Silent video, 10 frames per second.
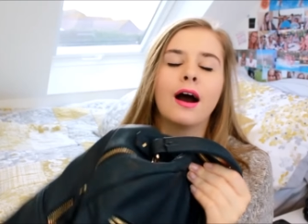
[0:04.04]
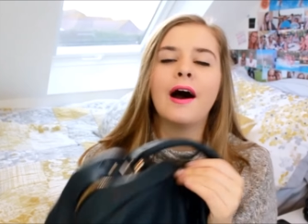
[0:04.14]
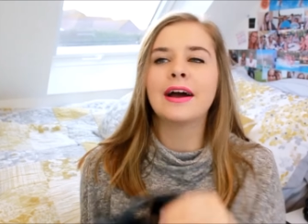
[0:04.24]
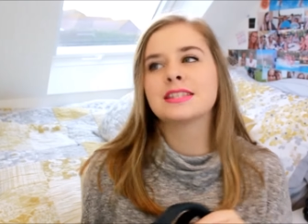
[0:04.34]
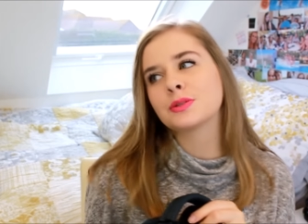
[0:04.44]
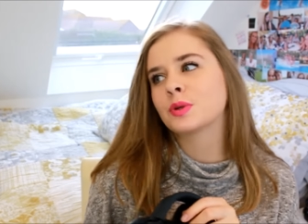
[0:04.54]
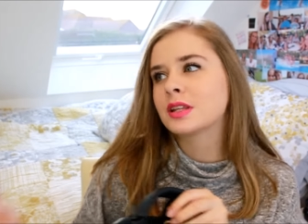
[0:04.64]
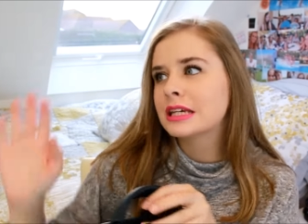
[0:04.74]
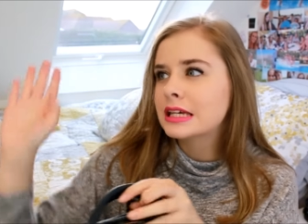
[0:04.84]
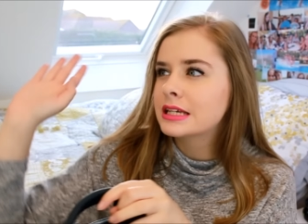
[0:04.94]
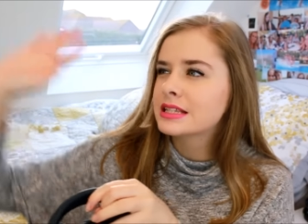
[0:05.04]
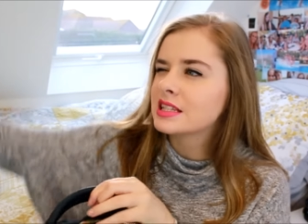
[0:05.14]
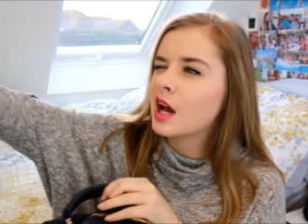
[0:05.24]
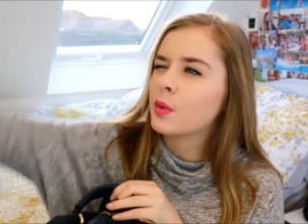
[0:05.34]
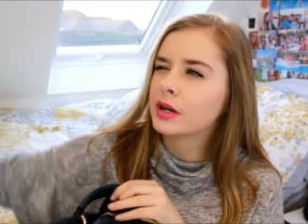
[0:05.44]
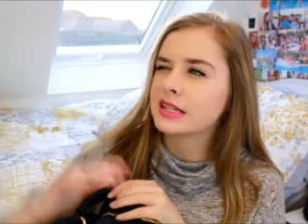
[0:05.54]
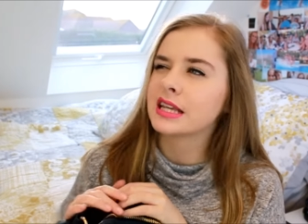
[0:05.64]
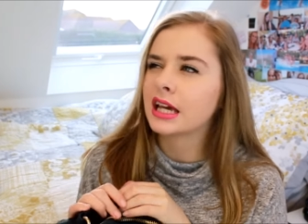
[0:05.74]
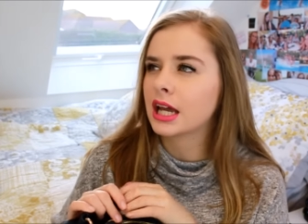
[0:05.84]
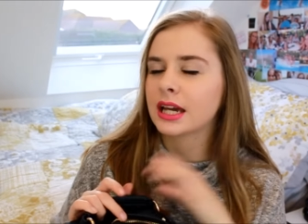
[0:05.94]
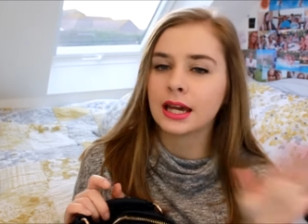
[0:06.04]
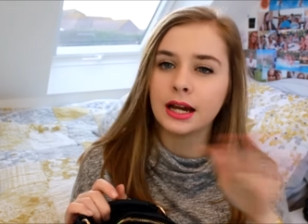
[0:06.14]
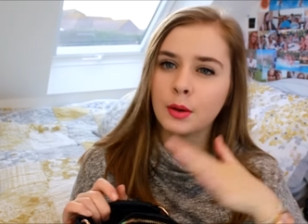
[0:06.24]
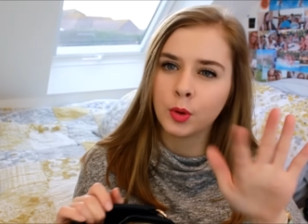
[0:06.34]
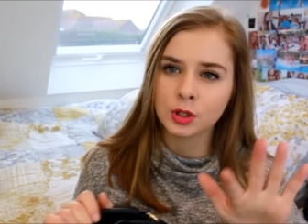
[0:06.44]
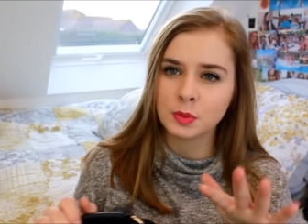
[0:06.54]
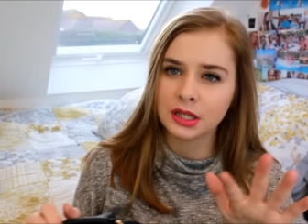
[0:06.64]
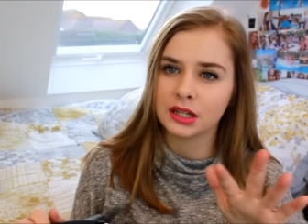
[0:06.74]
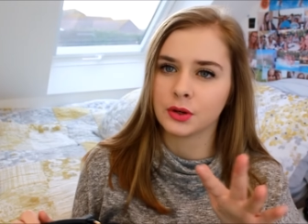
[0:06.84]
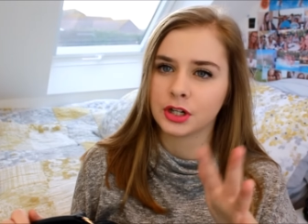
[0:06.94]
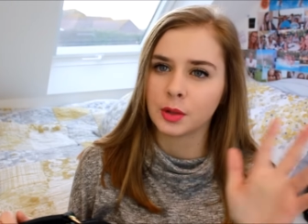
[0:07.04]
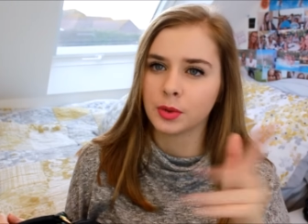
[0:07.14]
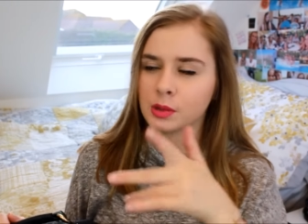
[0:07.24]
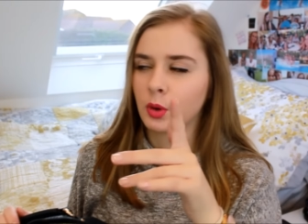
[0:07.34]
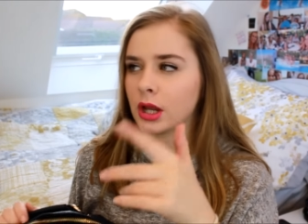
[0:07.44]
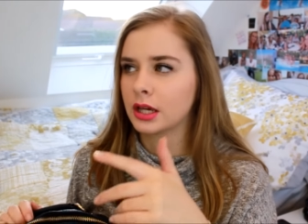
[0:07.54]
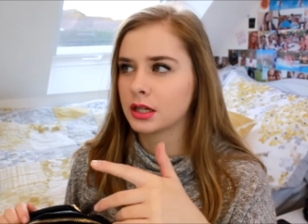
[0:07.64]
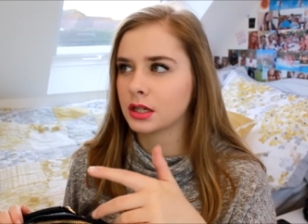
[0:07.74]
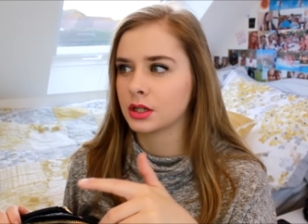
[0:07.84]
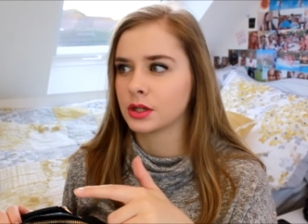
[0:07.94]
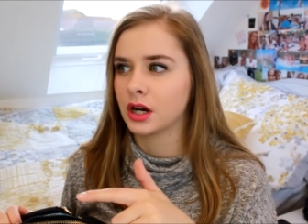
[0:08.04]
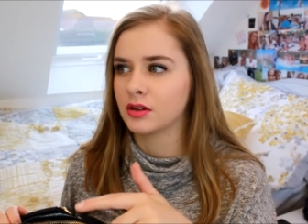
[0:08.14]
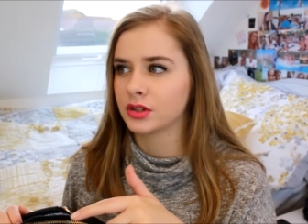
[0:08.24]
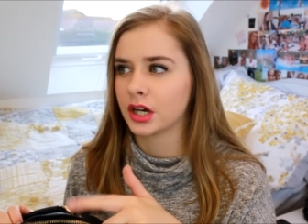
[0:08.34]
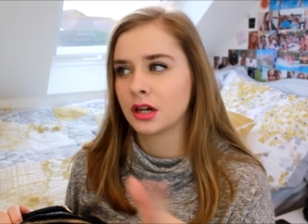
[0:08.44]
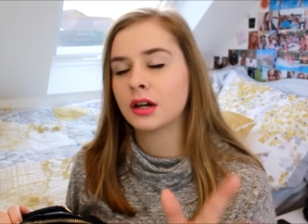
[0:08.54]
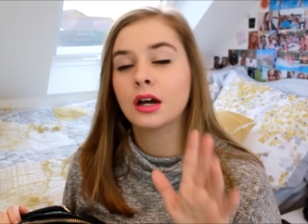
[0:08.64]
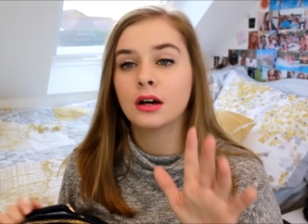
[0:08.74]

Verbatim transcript: I did one of these, I want to say like approximately a year ago, probably more like a year and a half ago,